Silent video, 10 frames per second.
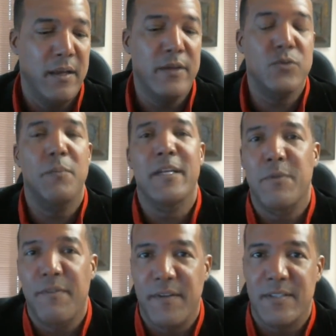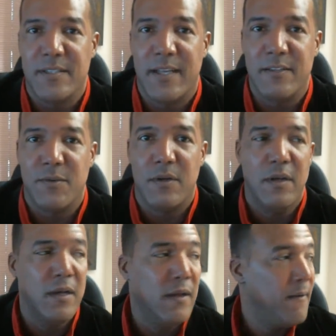Here's what makes me feel successful:
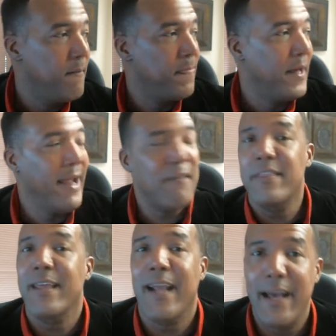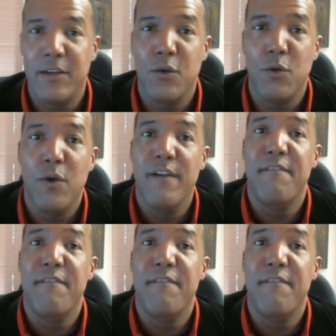that everything I do